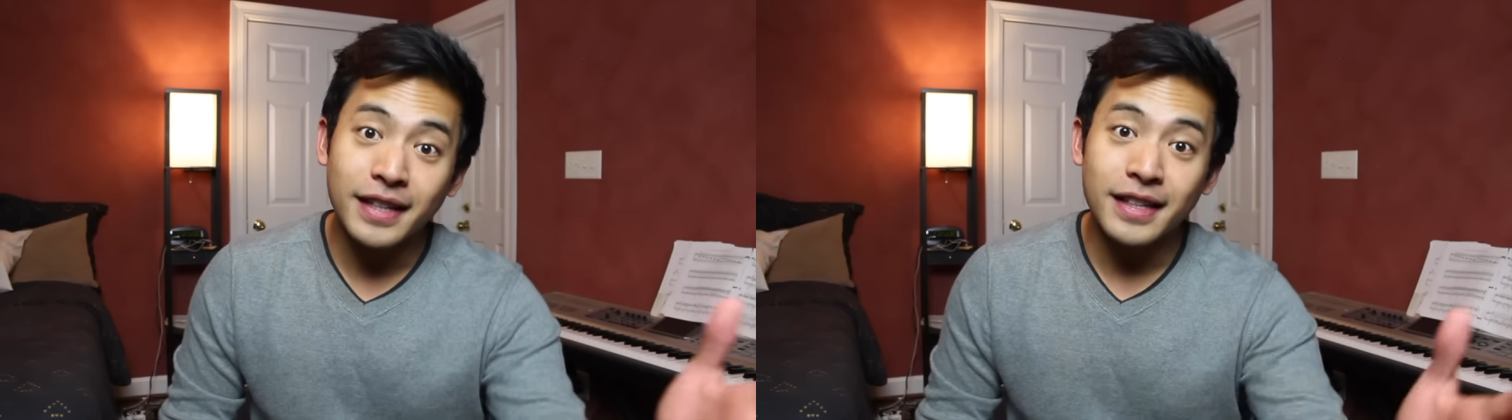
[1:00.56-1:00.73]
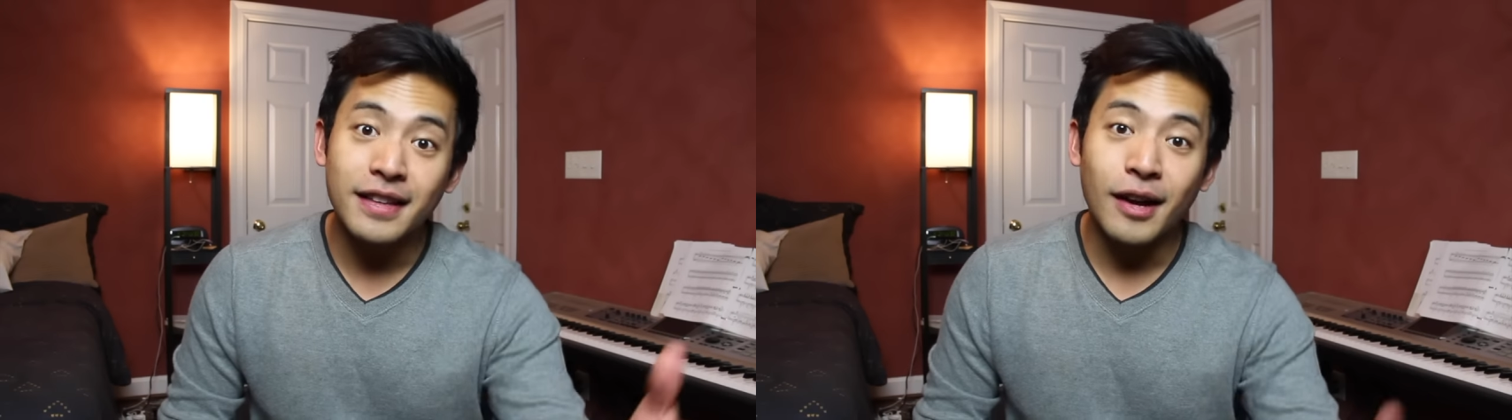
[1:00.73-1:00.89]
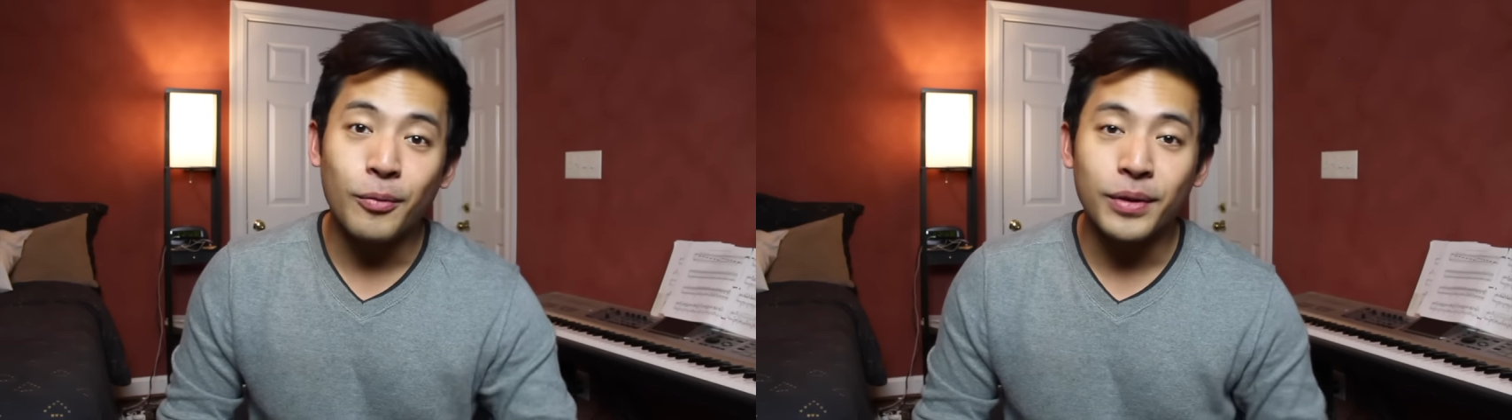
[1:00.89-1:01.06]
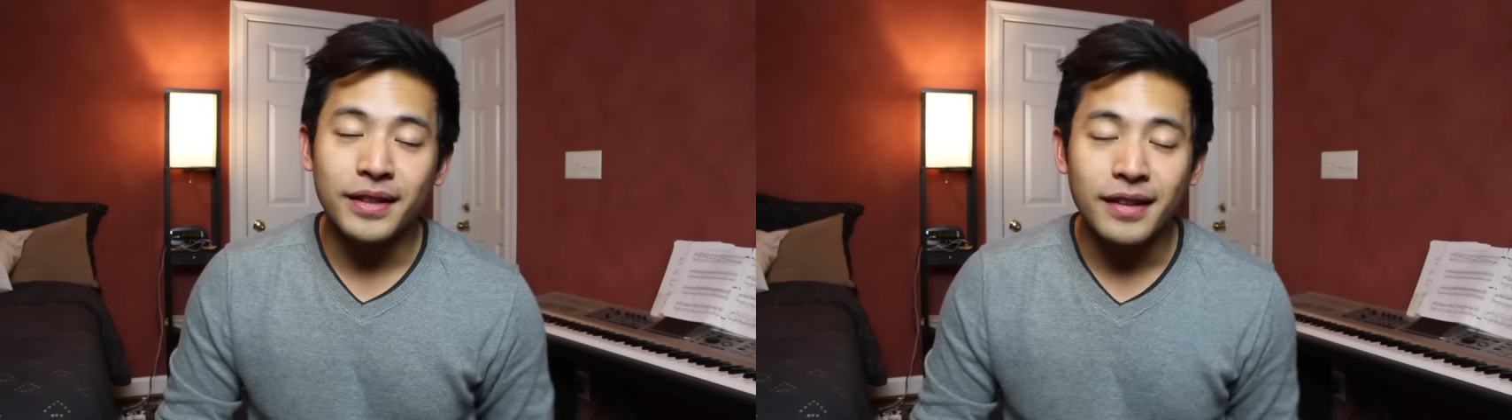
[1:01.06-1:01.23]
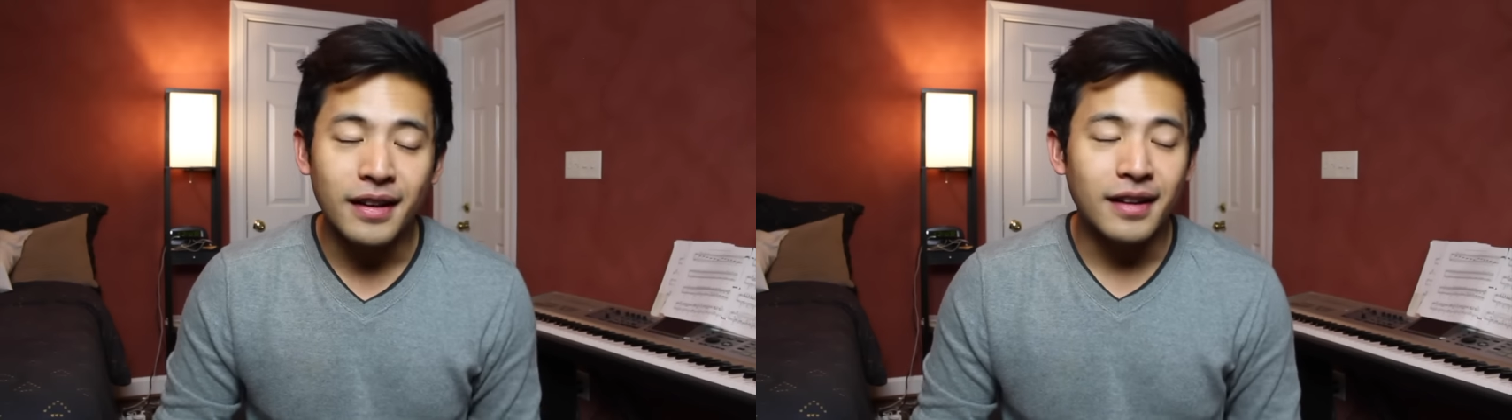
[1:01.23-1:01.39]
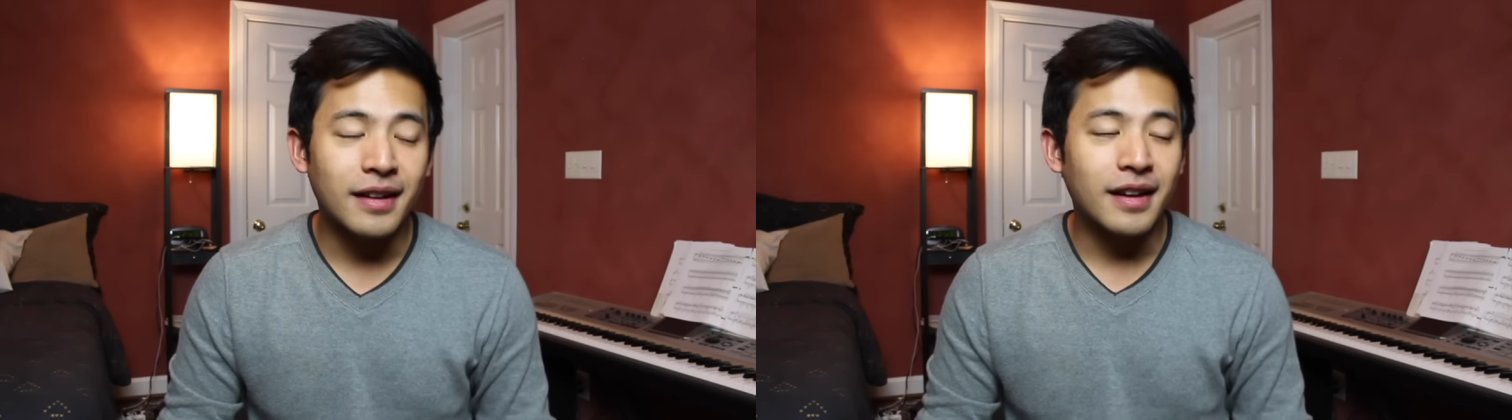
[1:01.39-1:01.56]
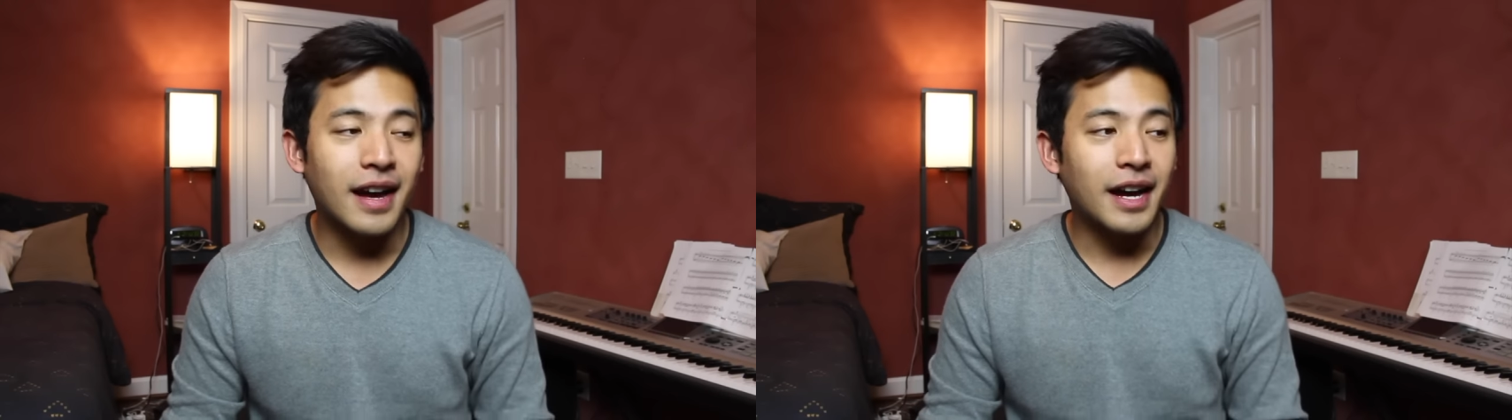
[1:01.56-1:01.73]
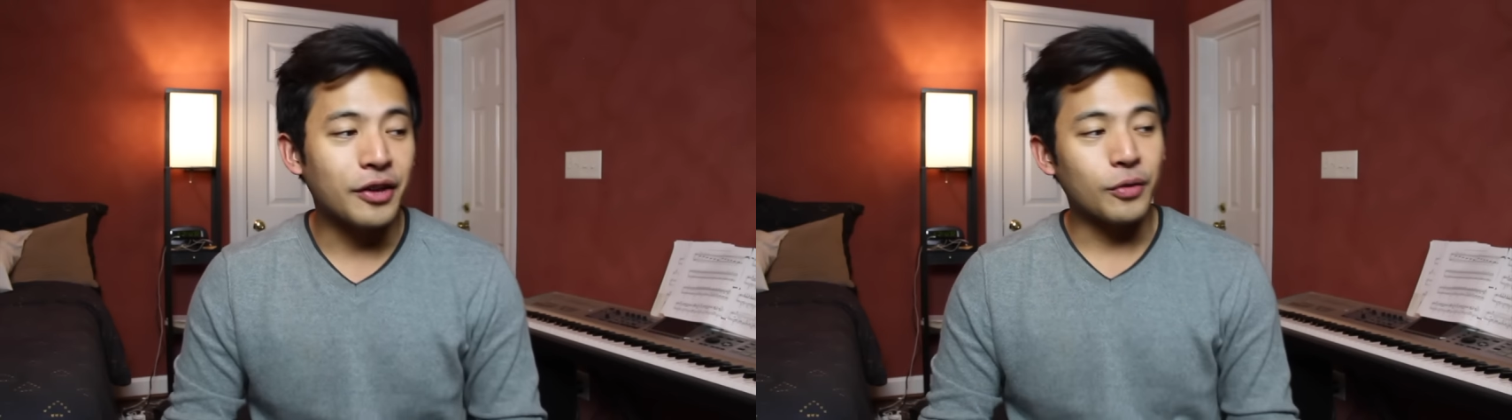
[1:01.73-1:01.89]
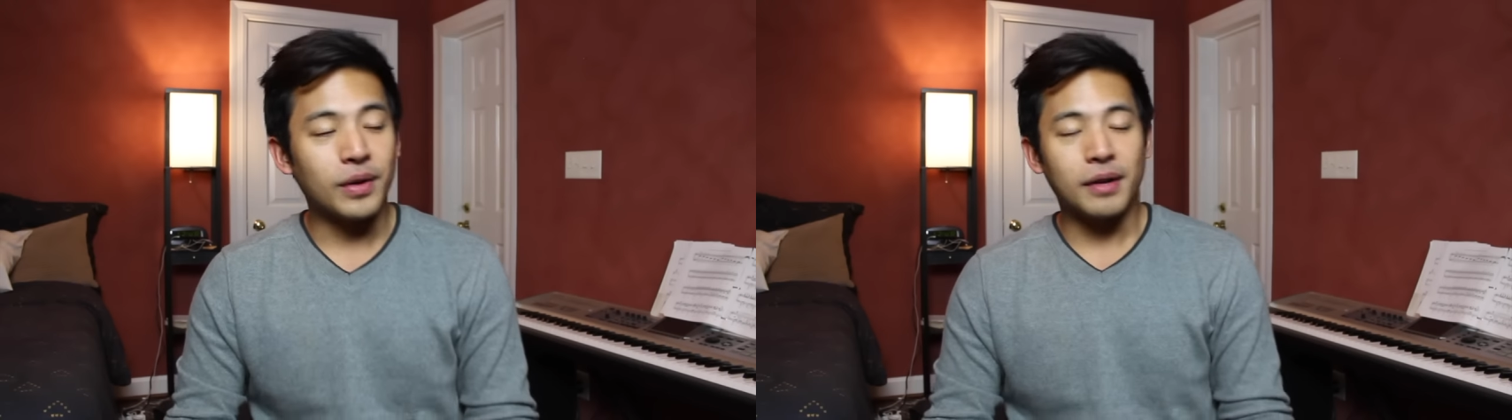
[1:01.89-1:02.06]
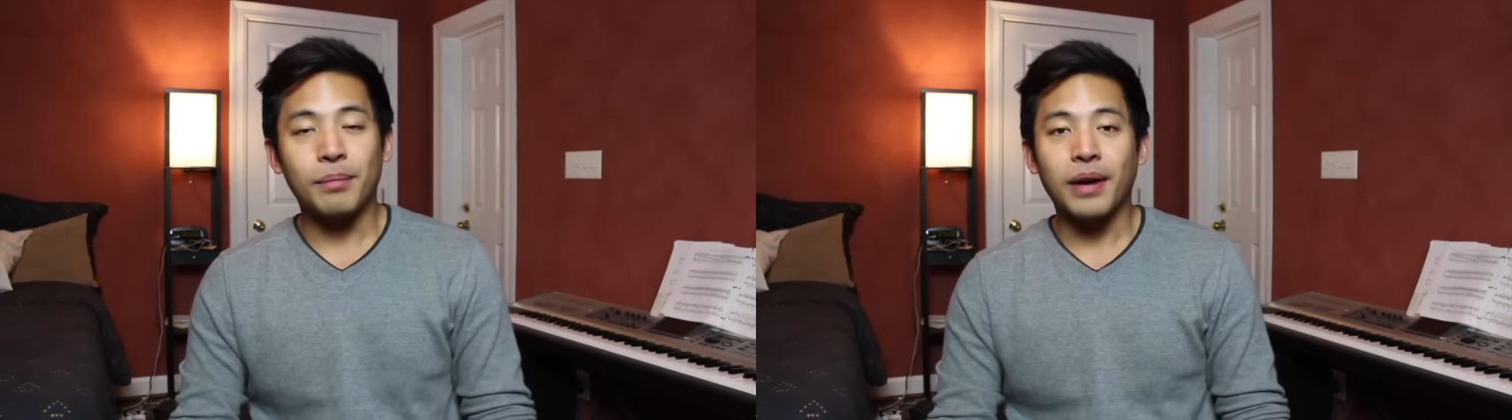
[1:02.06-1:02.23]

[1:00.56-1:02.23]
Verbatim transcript: he did not win uh, Iowa,